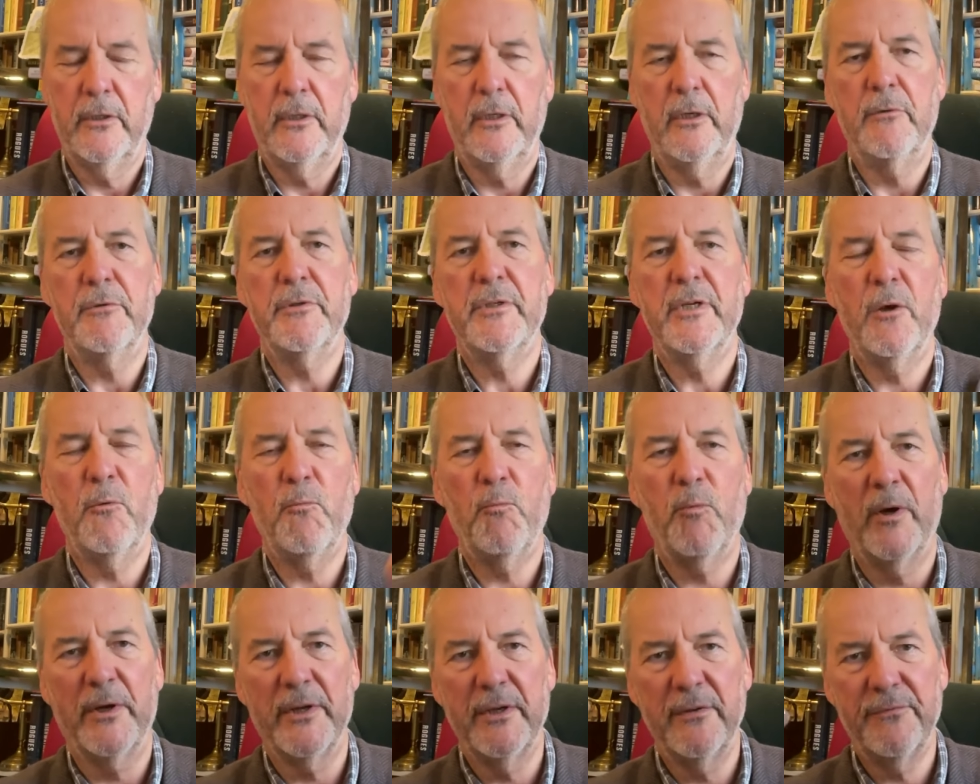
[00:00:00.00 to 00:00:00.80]

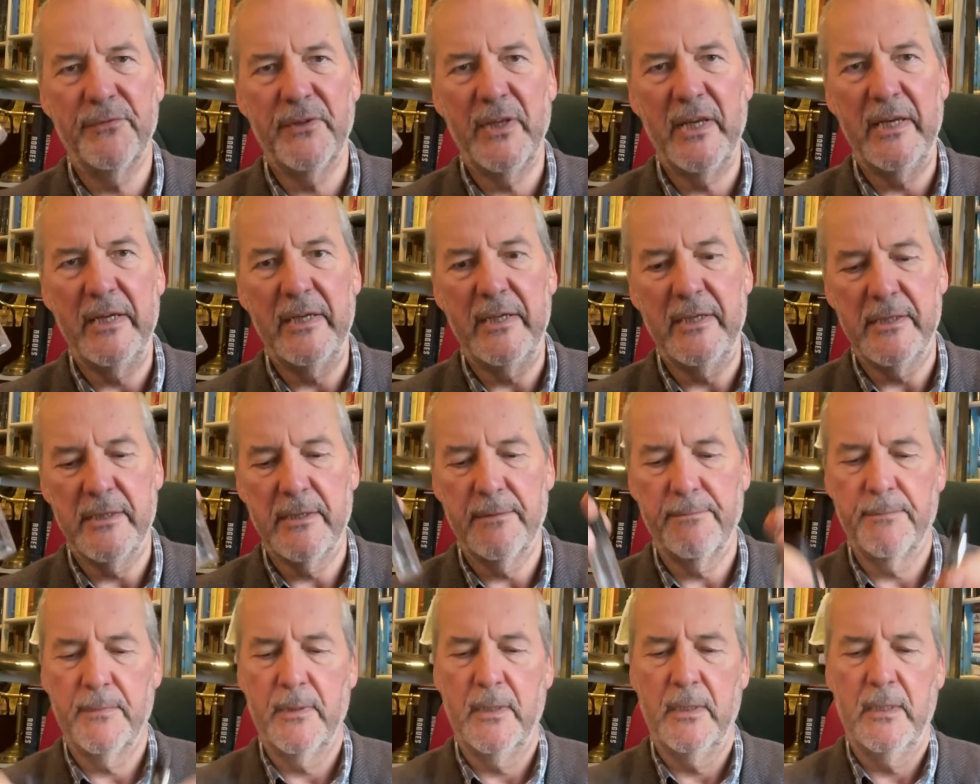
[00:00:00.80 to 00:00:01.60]
using one of
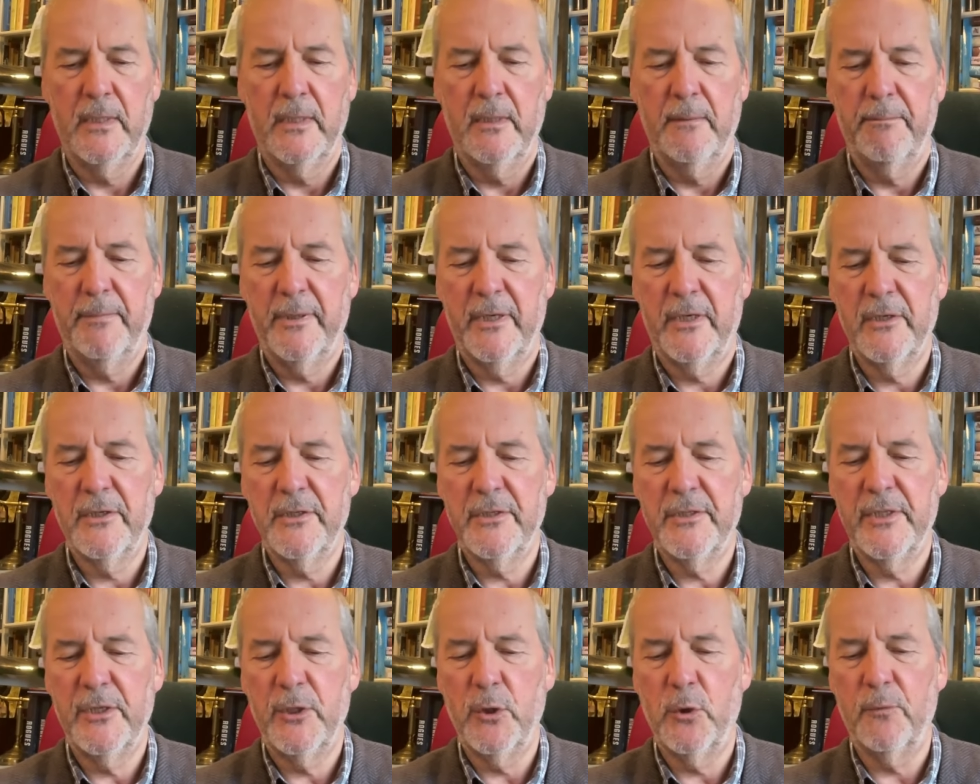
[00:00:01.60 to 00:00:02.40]
these?
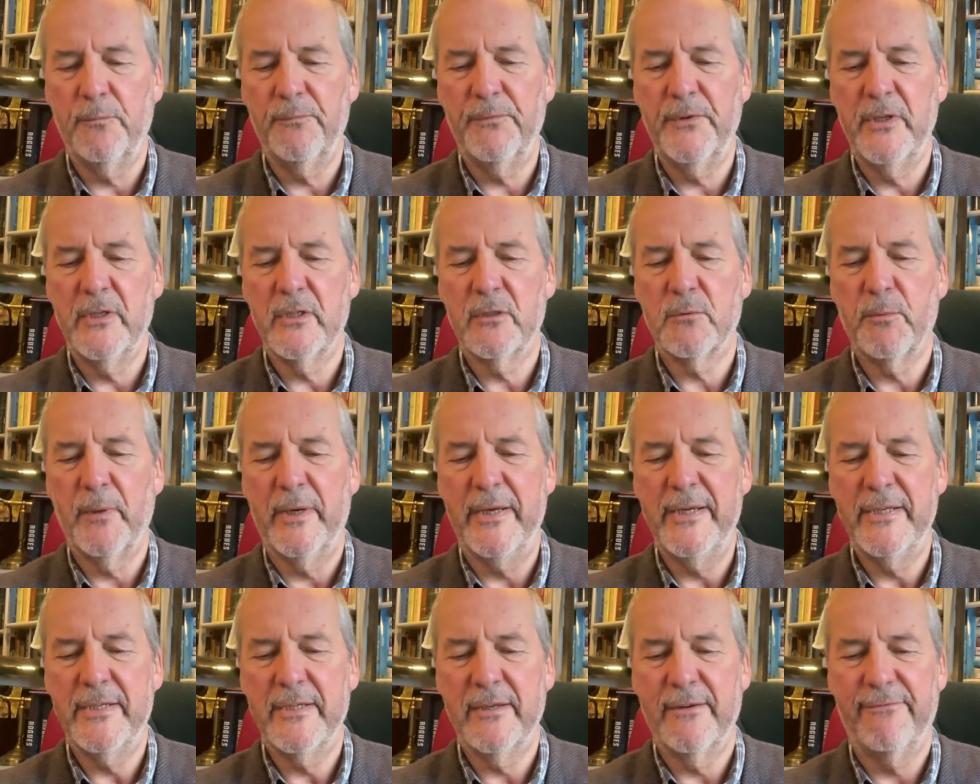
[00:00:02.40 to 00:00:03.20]
Because the obvious
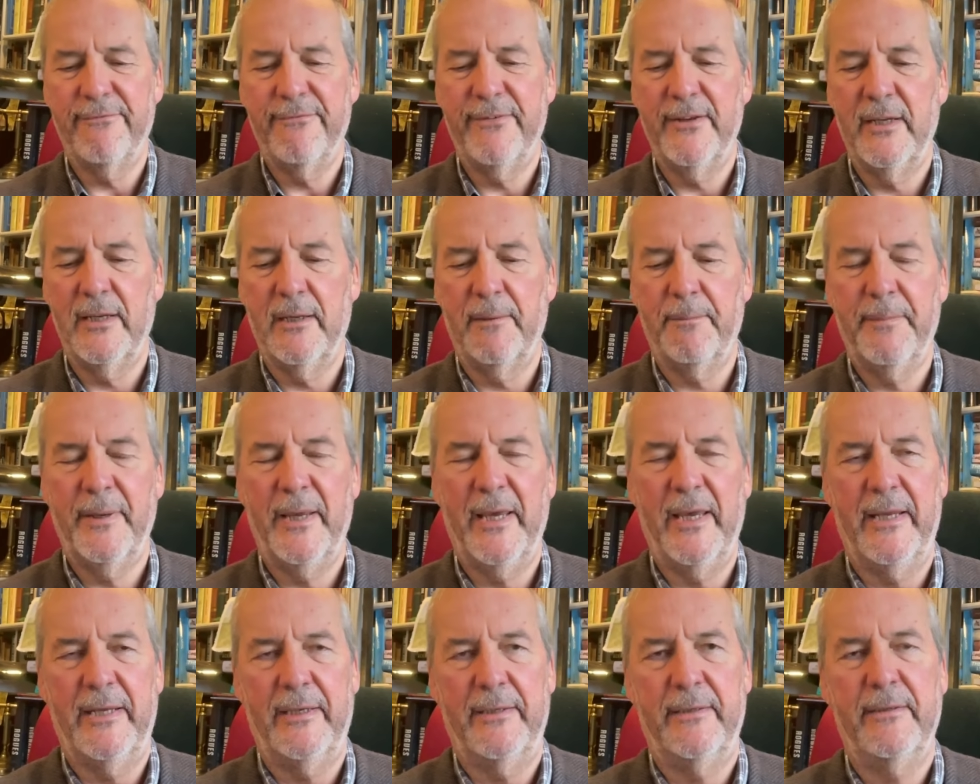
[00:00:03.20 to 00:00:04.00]
way to fill a
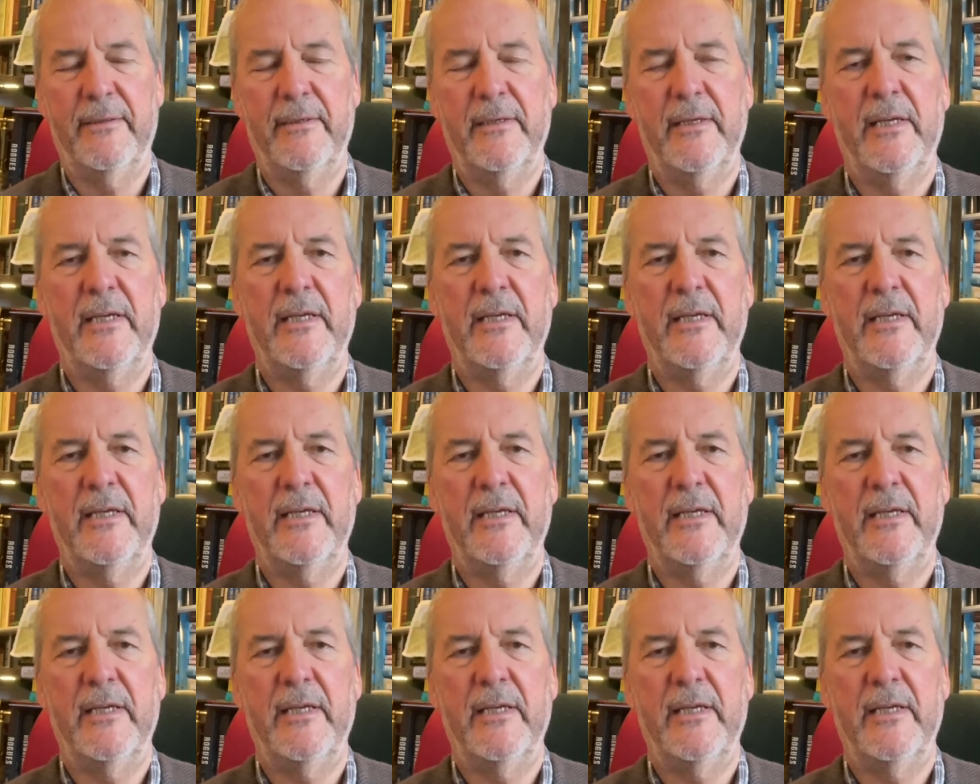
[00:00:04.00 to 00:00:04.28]
pen